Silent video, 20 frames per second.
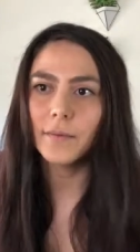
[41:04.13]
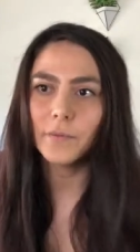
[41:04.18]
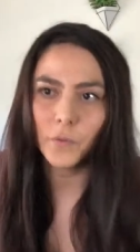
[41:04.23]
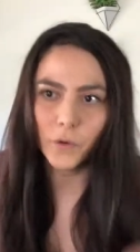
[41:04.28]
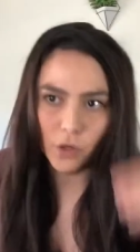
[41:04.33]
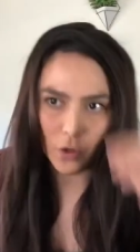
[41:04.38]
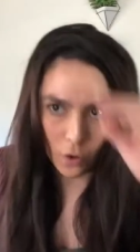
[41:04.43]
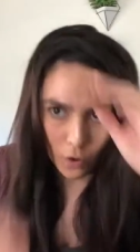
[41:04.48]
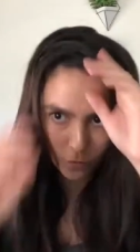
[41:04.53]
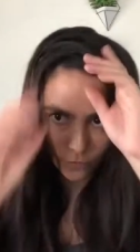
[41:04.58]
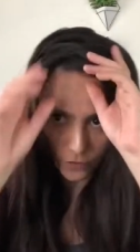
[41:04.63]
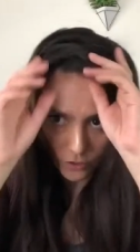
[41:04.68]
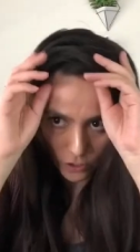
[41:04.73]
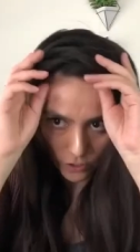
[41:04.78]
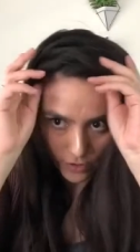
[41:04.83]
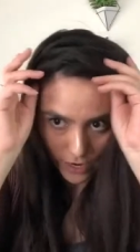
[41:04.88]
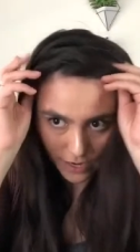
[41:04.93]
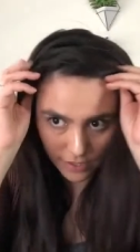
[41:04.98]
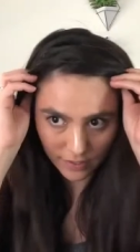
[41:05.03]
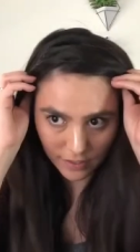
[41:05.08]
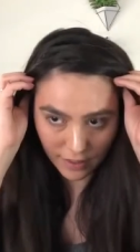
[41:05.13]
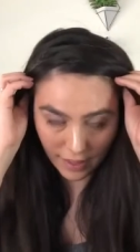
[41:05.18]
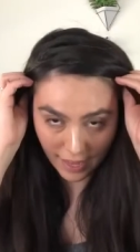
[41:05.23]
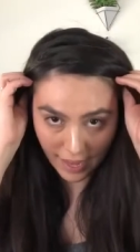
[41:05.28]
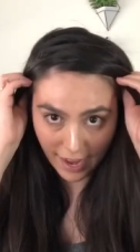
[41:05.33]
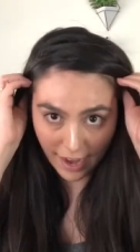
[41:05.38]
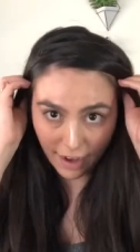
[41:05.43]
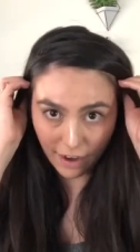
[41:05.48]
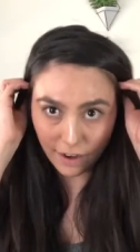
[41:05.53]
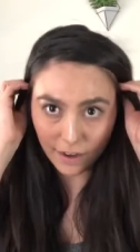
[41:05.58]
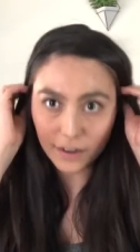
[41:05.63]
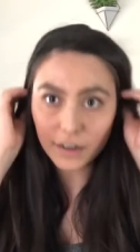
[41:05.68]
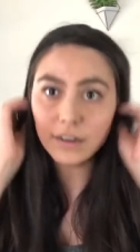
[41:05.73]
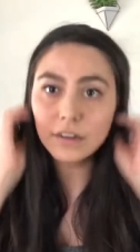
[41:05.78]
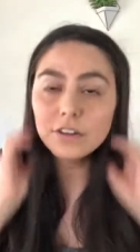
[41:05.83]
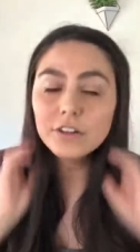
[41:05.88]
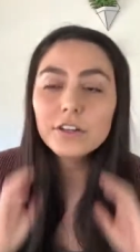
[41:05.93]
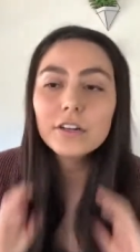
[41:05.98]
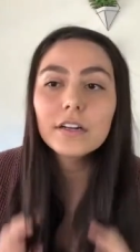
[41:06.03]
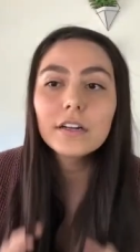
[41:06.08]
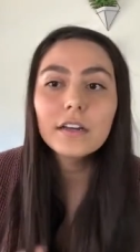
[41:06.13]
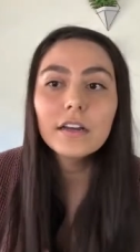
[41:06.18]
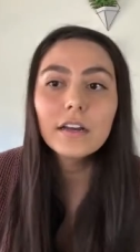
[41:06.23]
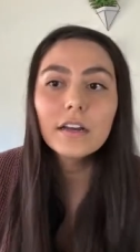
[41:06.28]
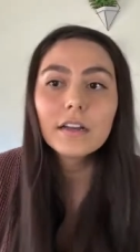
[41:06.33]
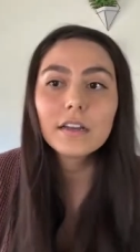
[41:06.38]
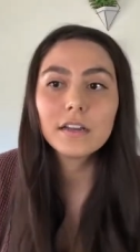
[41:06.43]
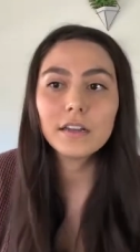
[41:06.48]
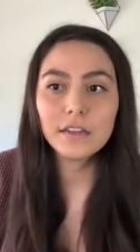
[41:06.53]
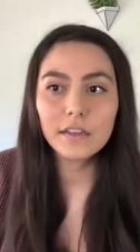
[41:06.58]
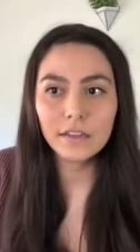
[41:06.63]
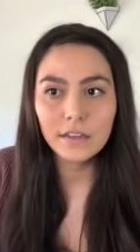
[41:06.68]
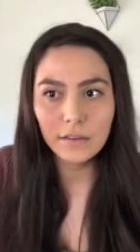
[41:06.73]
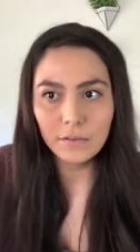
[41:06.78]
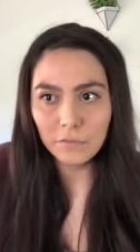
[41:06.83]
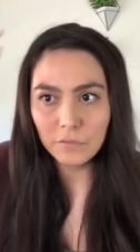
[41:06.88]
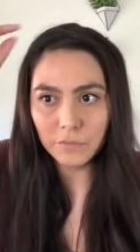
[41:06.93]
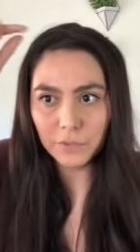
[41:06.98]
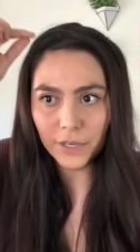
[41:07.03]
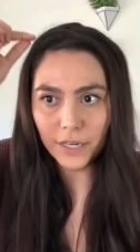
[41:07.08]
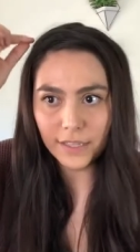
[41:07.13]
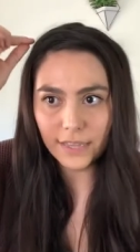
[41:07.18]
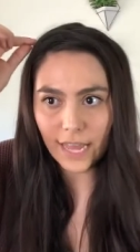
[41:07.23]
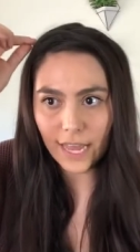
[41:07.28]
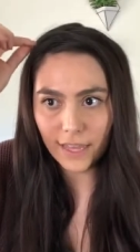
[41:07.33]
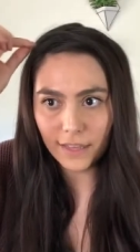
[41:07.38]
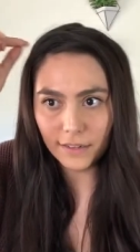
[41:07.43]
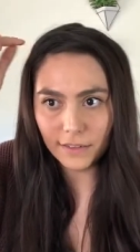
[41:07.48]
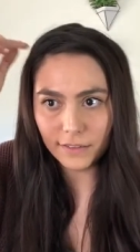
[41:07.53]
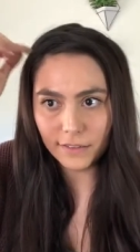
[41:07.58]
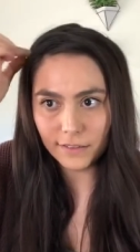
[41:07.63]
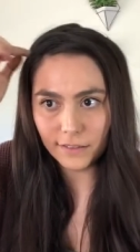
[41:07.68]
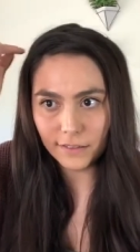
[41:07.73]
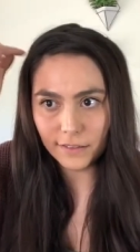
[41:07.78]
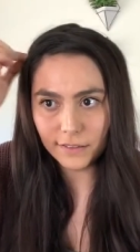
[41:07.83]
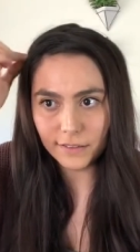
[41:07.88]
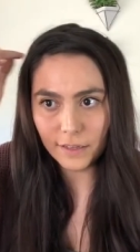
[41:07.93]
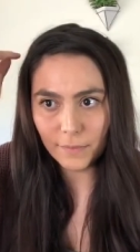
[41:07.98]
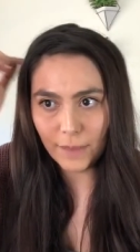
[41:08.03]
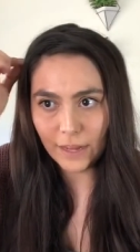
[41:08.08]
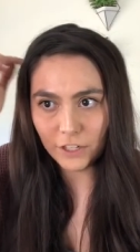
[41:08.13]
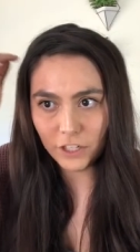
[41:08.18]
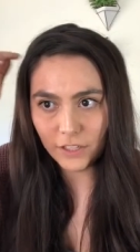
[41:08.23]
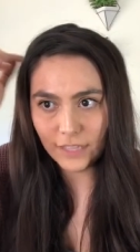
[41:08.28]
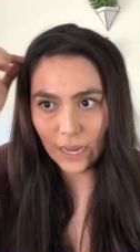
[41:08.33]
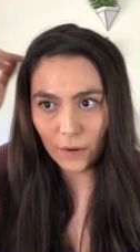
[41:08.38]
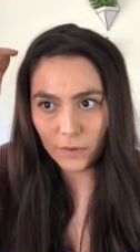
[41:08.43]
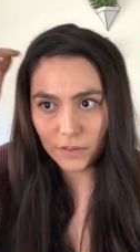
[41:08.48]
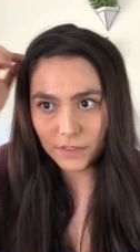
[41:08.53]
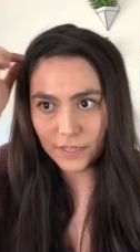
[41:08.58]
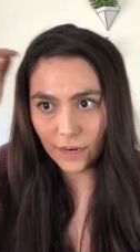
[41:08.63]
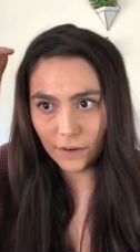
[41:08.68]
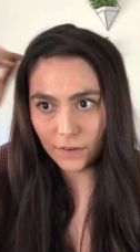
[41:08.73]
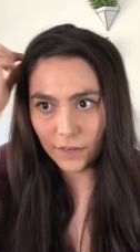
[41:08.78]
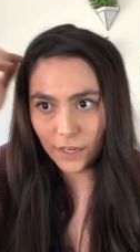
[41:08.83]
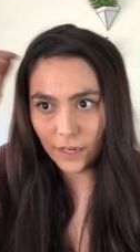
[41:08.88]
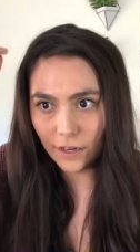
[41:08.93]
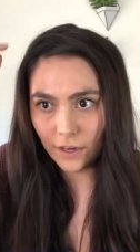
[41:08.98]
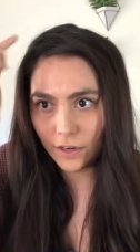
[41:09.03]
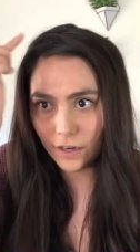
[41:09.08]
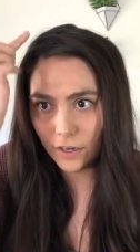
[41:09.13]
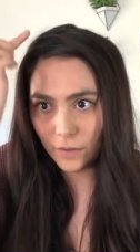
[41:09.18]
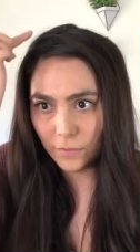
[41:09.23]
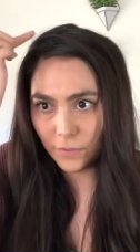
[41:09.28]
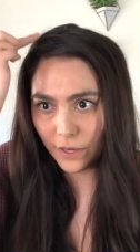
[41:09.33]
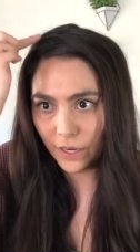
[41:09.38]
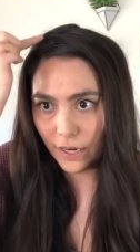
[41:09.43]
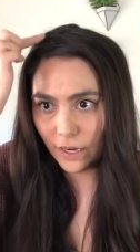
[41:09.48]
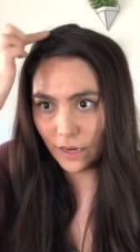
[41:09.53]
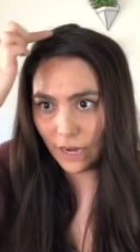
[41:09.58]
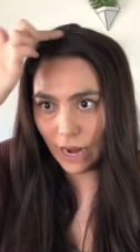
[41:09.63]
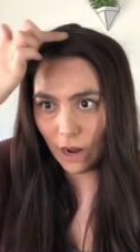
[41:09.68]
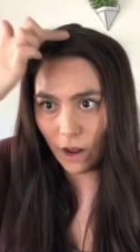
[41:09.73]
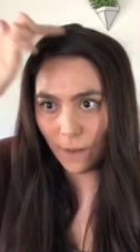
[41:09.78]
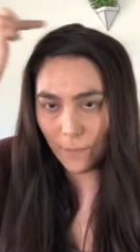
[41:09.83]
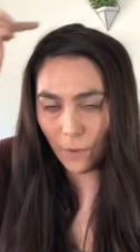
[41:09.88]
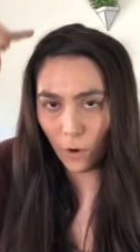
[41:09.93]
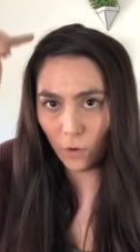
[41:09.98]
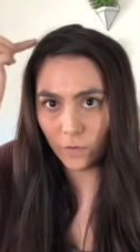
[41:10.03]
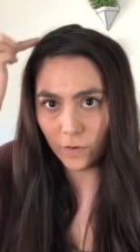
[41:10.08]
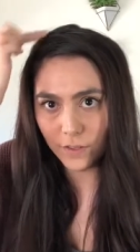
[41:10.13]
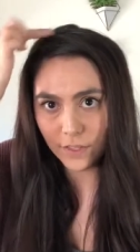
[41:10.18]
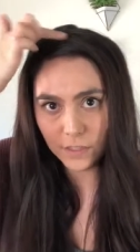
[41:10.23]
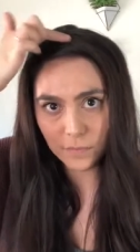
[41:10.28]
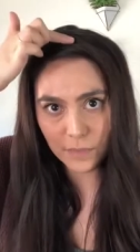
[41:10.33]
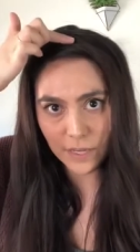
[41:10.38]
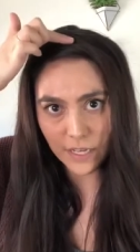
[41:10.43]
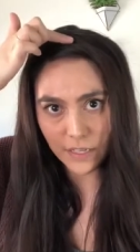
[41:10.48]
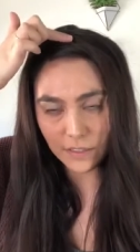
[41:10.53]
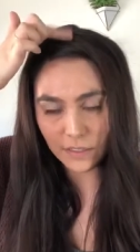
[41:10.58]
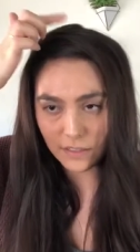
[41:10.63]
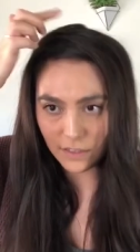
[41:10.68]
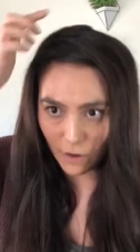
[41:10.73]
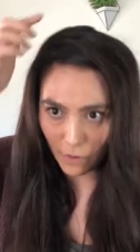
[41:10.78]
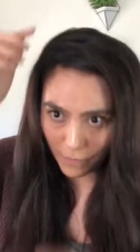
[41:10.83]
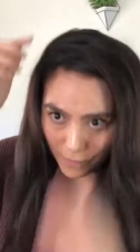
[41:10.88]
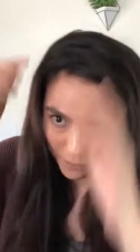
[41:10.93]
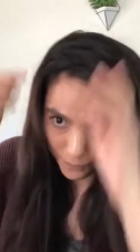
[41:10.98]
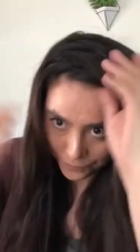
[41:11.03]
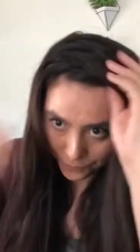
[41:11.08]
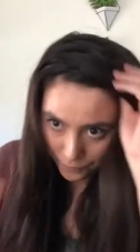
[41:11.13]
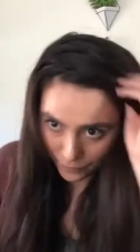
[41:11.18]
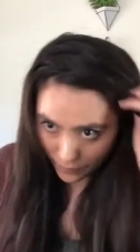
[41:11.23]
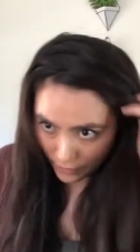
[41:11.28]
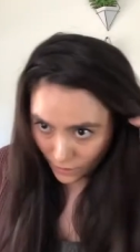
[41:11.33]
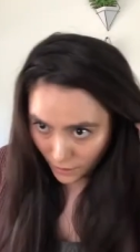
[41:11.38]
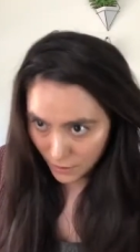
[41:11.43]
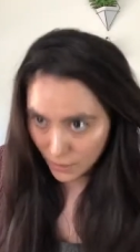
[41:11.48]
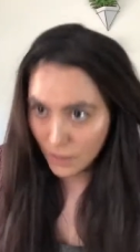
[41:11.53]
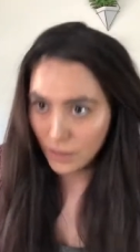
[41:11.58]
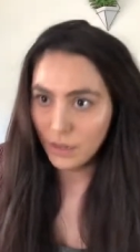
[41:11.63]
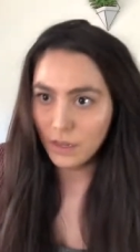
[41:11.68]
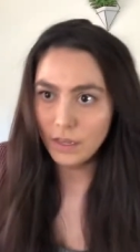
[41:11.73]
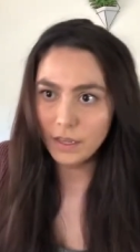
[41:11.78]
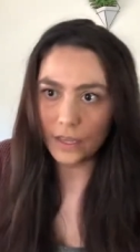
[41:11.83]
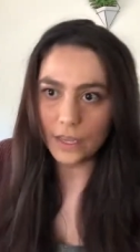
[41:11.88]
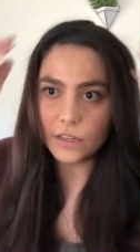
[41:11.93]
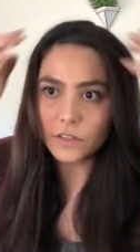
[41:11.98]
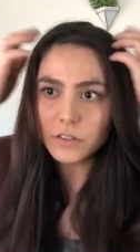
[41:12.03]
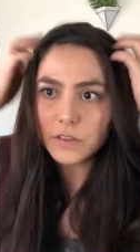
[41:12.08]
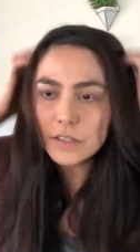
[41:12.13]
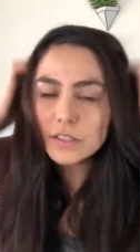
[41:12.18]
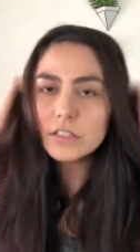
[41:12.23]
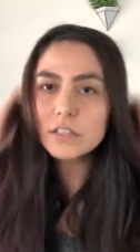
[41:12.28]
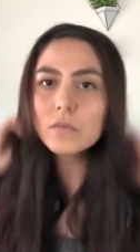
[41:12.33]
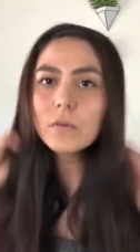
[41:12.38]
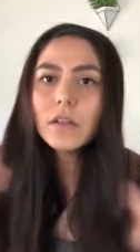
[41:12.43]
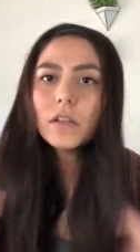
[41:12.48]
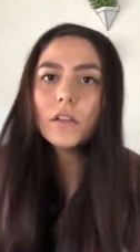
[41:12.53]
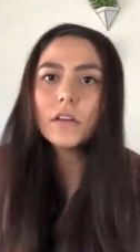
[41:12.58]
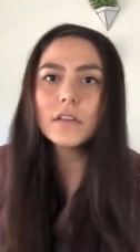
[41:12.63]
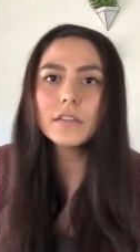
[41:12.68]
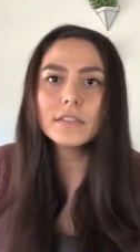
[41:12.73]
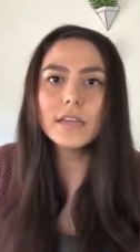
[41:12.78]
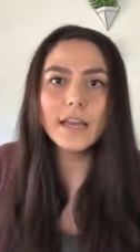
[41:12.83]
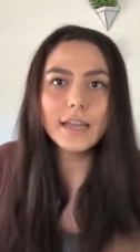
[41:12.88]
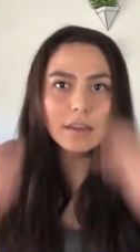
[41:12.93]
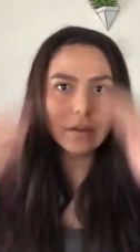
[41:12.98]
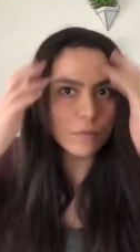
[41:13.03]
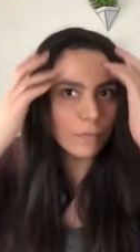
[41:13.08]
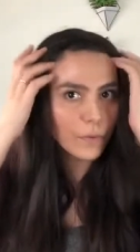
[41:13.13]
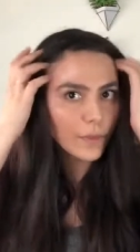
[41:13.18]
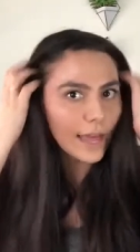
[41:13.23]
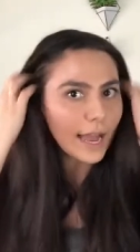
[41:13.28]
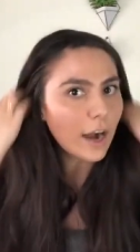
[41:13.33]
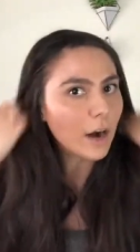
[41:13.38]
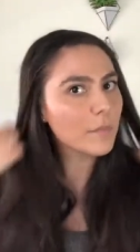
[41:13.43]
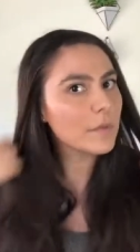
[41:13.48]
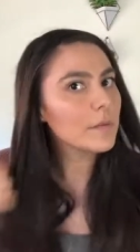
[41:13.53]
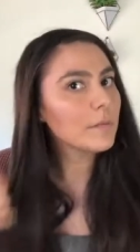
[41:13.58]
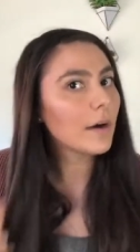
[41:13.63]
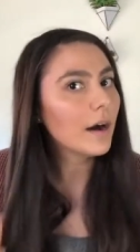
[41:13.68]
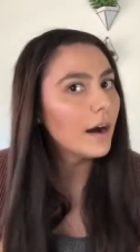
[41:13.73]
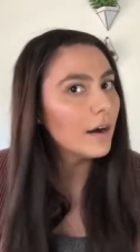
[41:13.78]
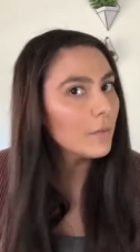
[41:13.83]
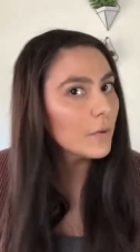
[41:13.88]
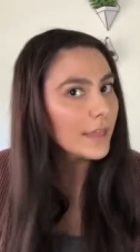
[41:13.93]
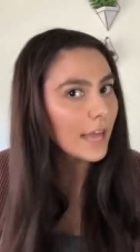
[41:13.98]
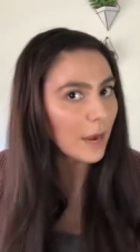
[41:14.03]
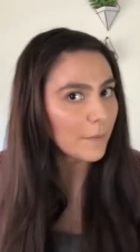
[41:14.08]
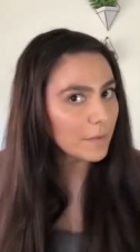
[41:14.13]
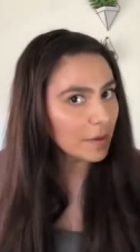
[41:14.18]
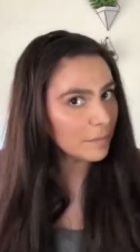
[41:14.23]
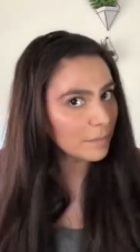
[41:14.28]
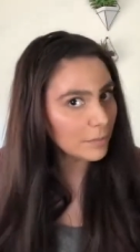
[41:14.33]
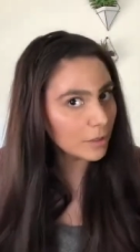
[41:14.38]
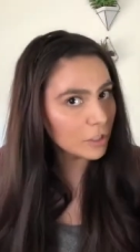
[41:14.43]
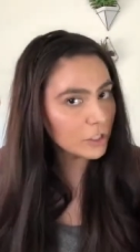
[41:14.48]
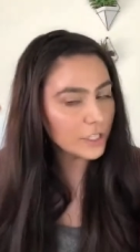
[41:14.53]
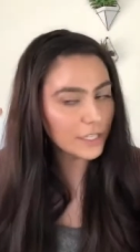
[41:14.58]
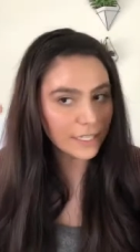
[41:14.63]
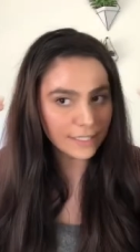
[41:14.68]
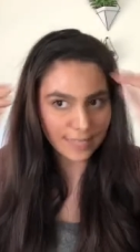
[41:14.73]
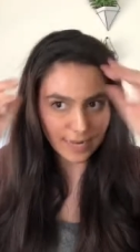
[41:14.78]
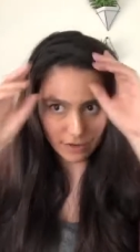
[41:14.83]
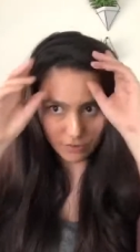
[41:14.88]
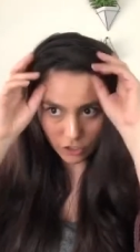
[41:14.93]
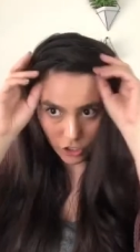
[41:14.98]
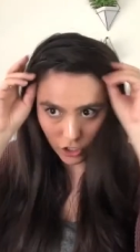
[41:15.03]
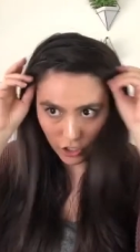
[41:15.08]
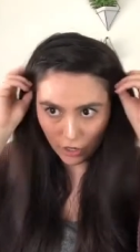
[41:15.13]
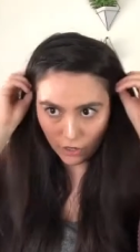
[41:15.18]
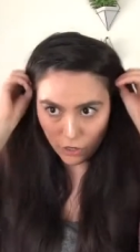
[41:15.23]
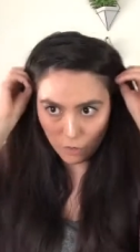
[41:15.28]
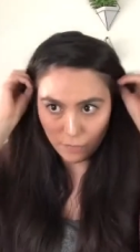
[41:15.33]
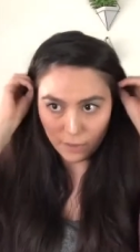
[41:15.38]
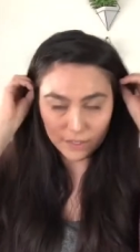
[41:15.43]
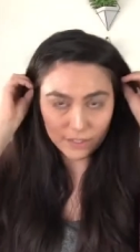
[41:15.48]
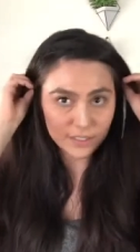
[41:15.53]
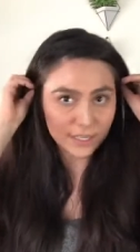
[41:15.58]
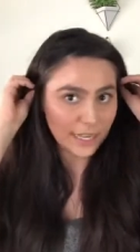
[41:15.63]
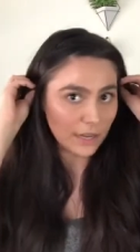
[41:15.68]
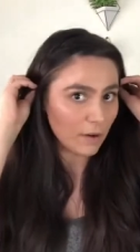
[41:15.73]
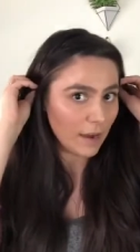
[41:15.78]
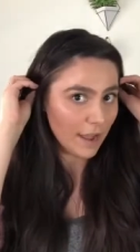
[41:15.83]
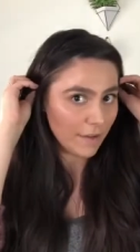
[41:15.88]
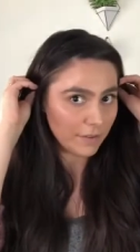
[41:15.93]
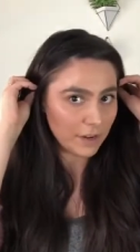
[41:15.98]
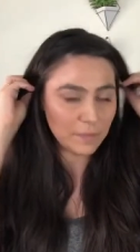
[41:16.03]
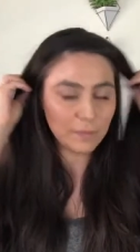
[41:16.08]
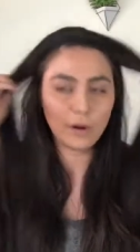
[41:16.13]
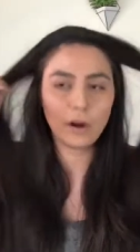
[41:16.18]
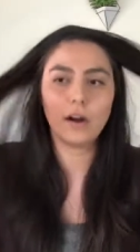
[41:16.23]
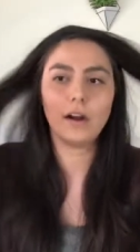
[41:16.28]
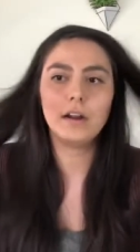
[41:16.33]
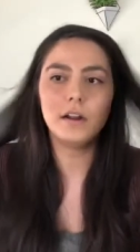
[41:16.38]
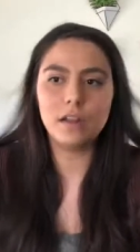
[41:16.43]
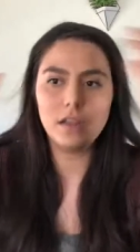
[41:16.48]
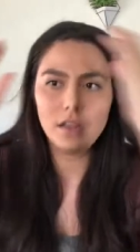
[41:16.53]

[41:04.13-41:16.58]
When you over direct the hair, you're gonna bring that dimension that was down here, you're gonna bring it now up over this piece. So yeah, so this is what it looks like without me pushing it down to show you, but see, I don't have any part.